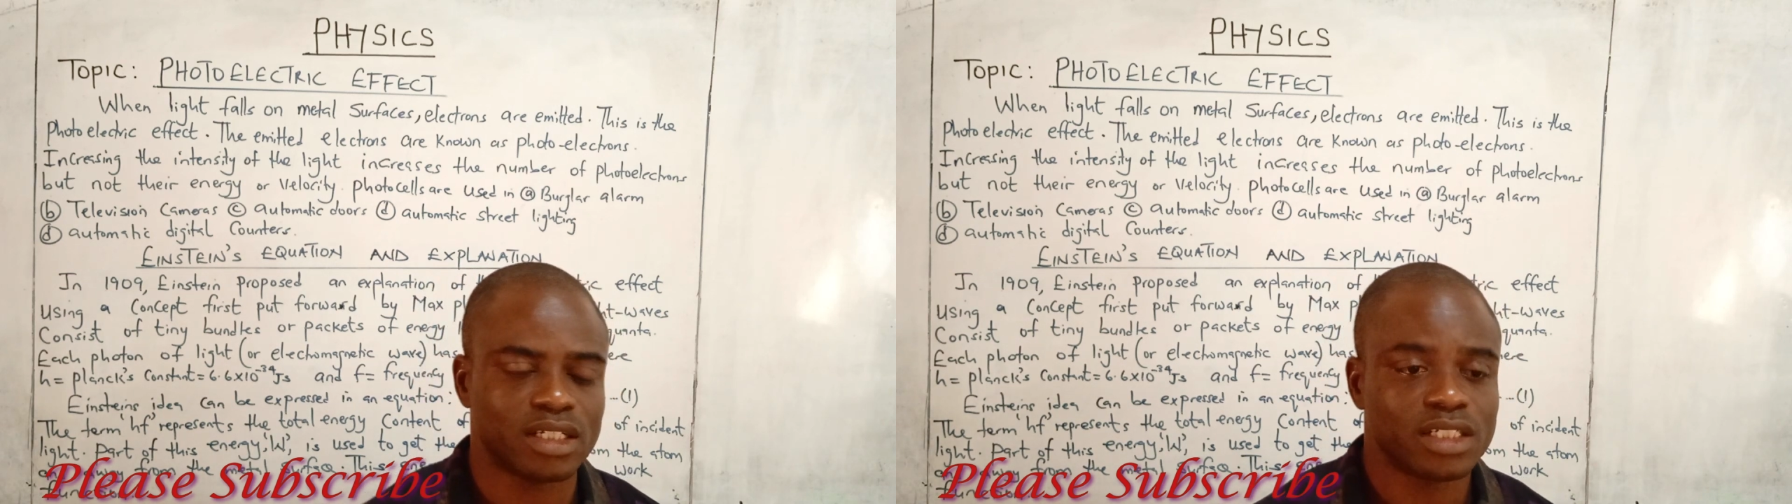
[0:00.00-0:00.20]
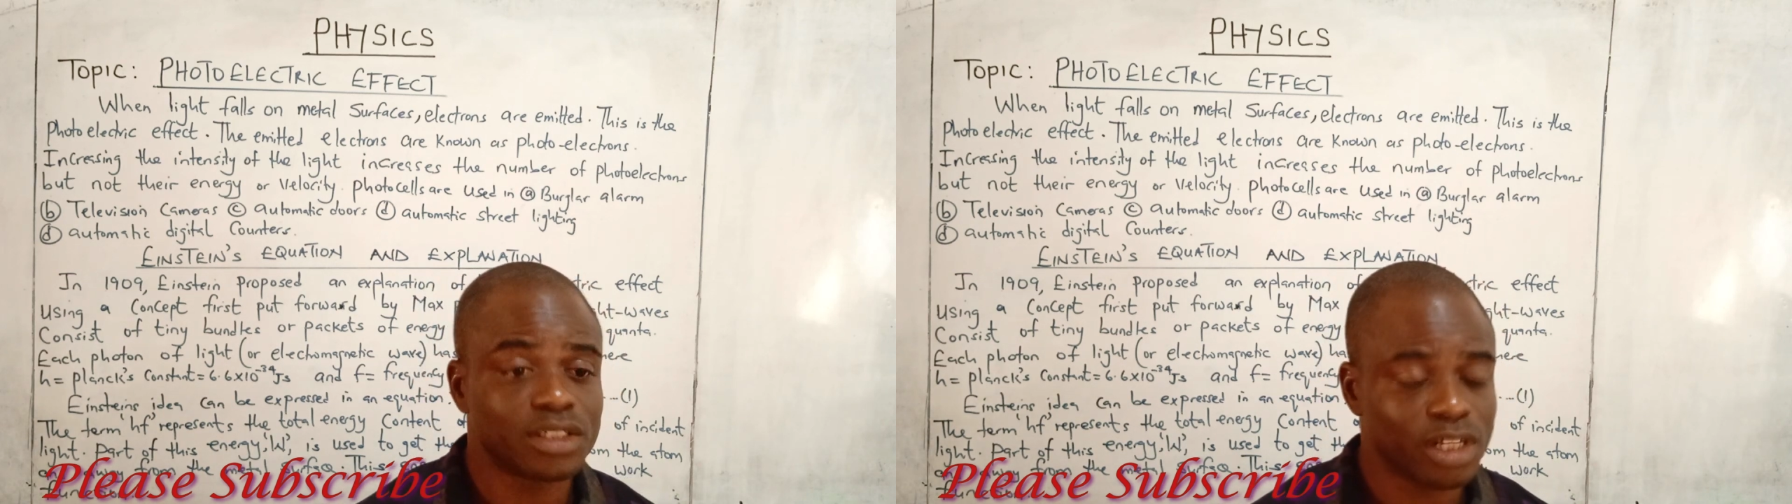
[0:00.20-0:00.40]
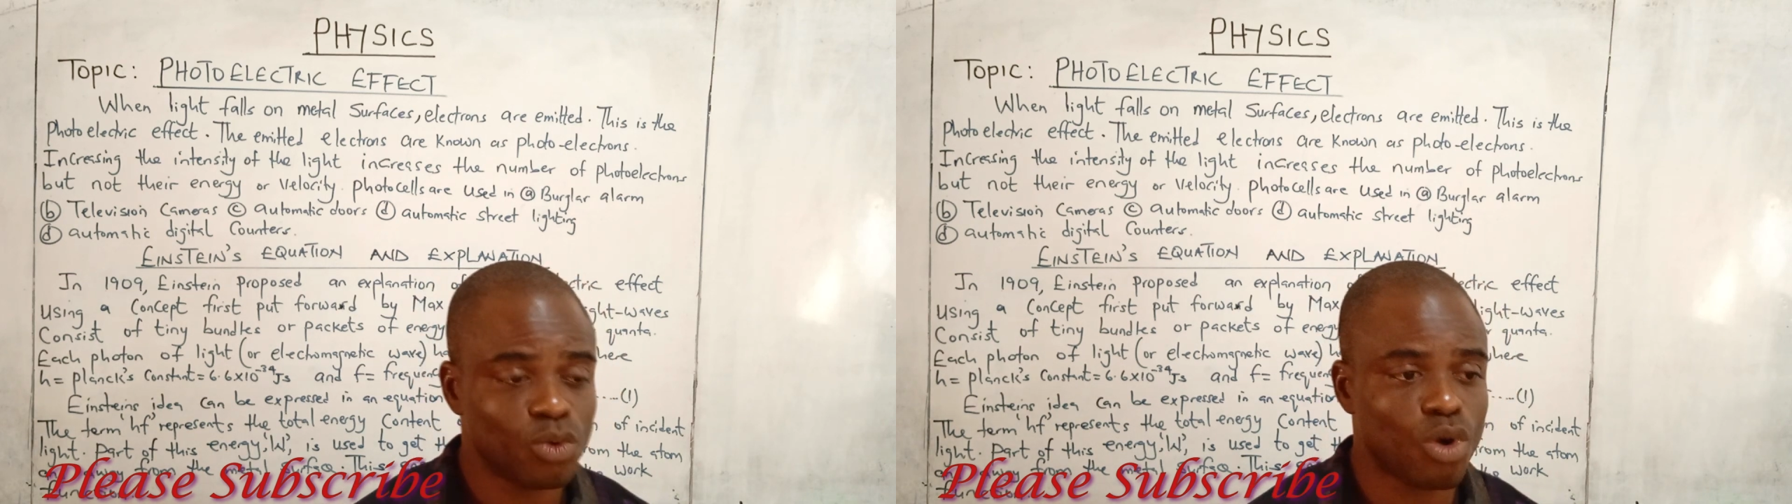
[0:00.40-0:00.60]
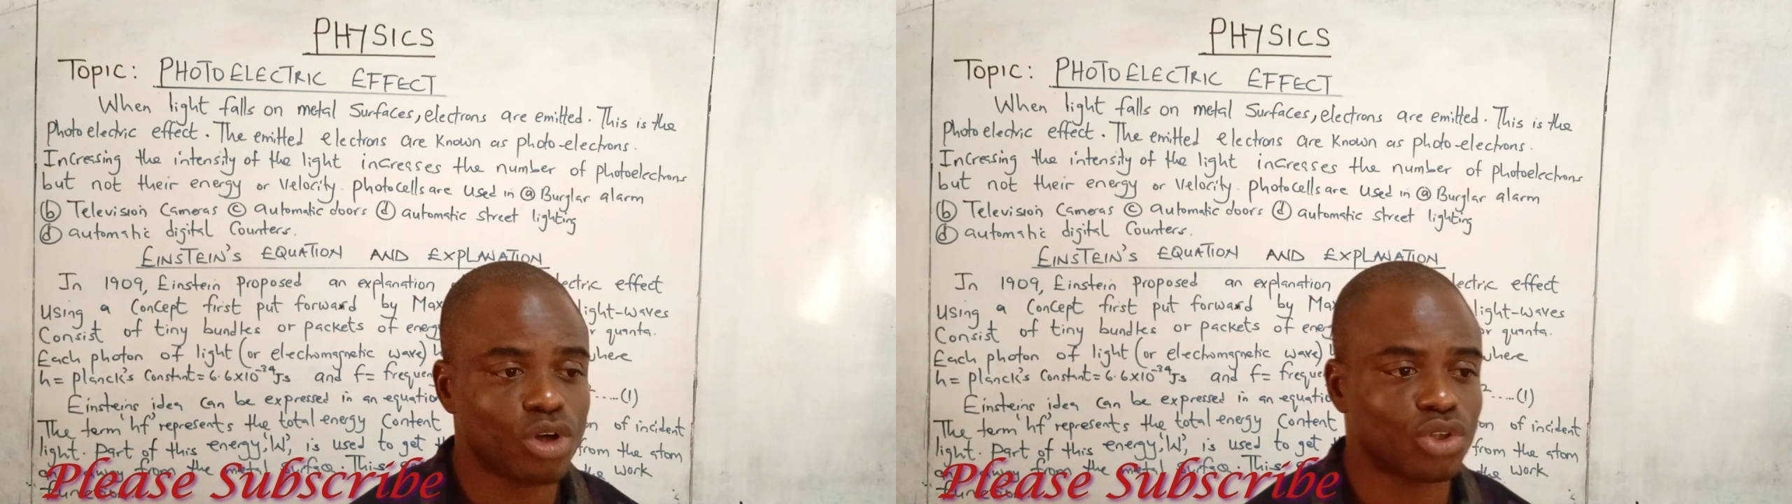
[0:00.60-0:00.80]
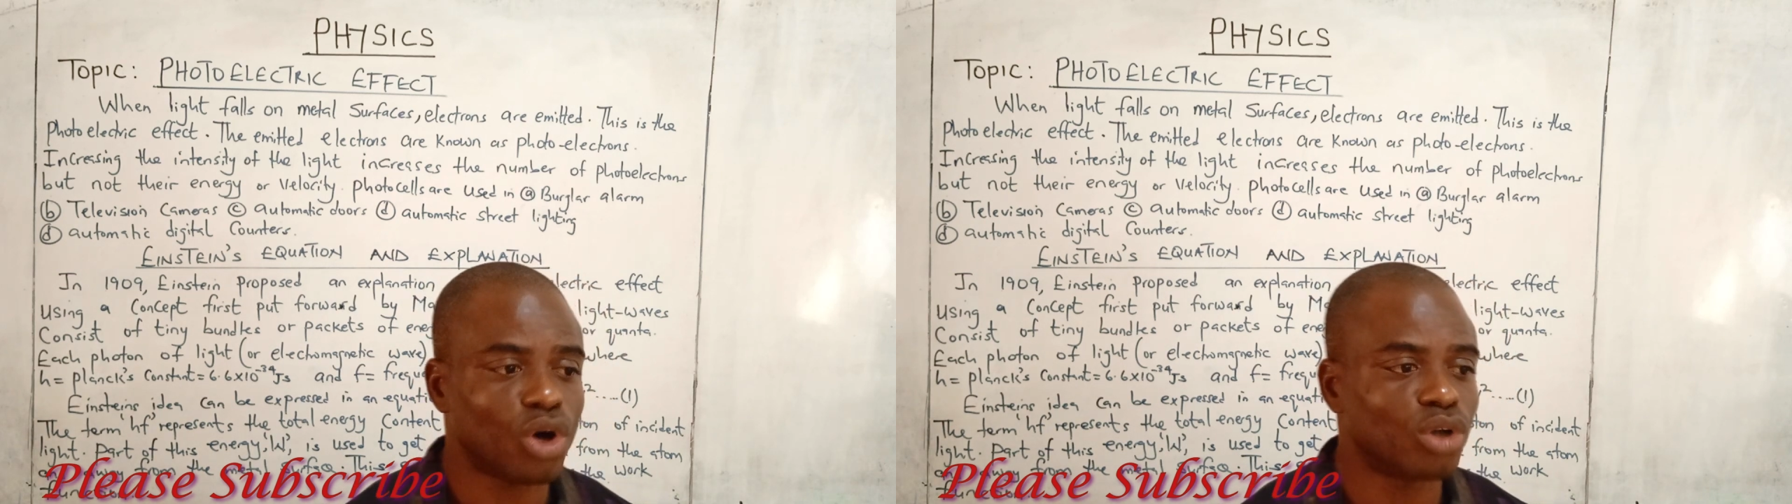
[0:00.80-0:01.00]
He really
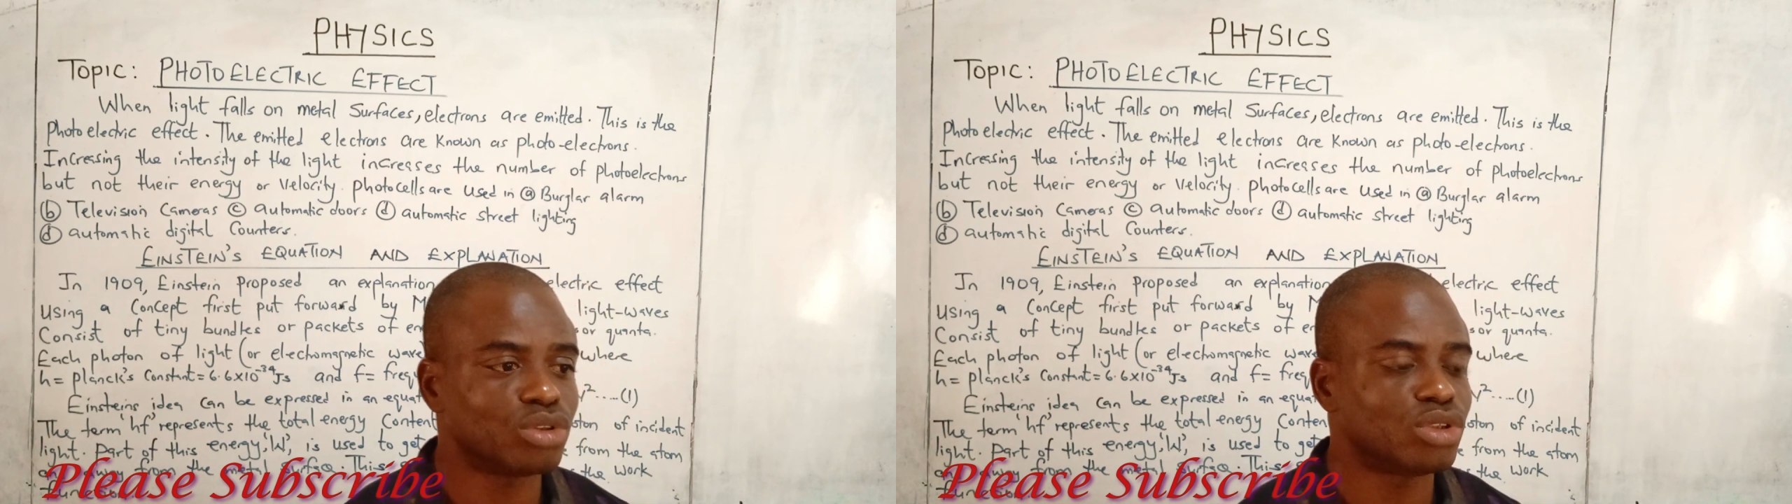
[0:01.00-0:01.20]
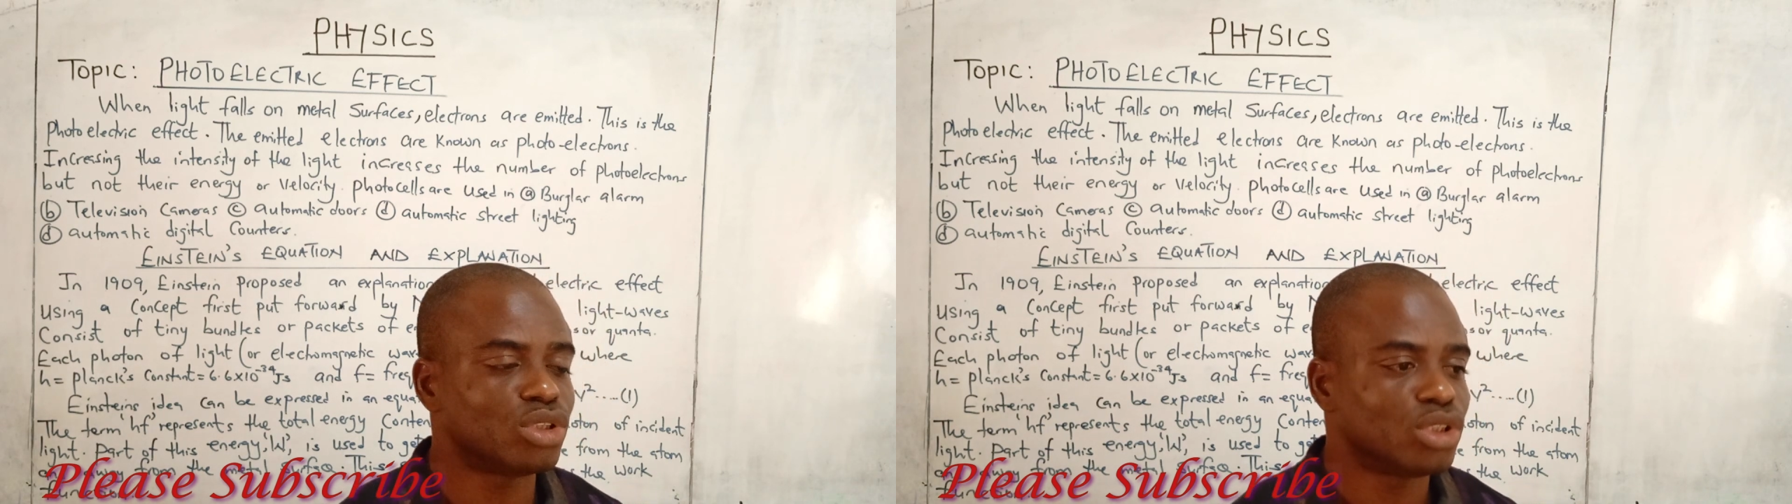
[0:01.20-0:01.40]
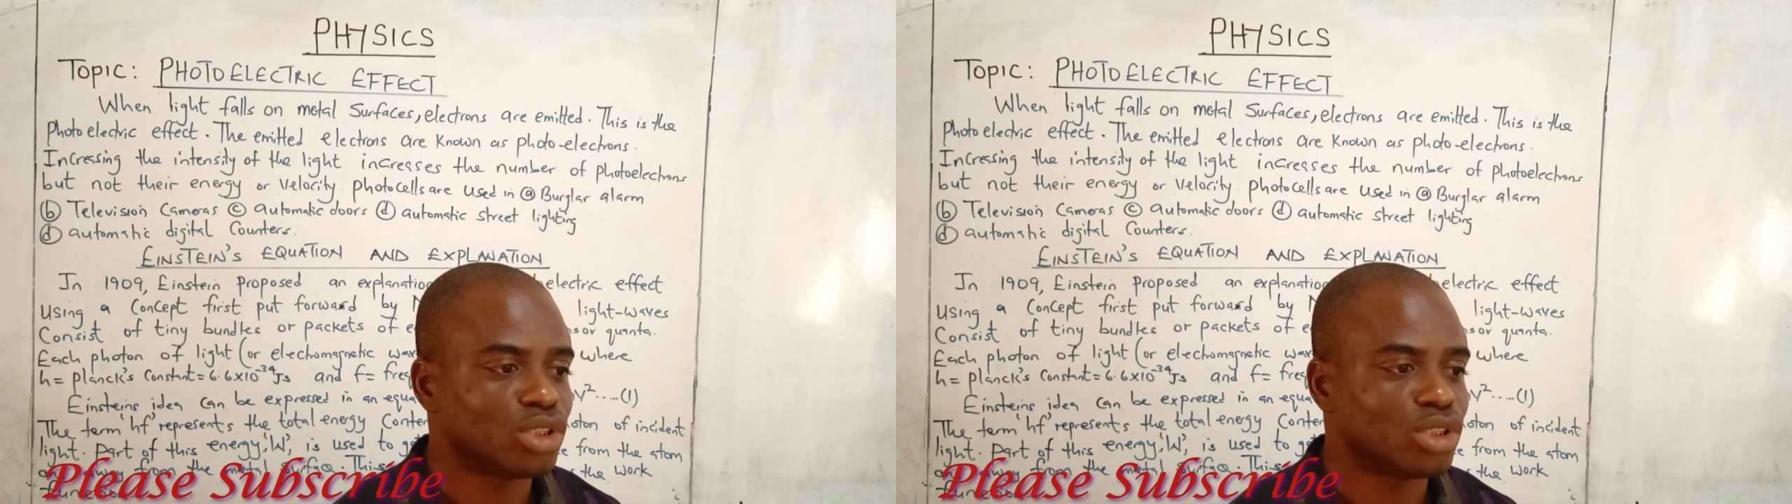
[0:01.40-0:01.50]
worked on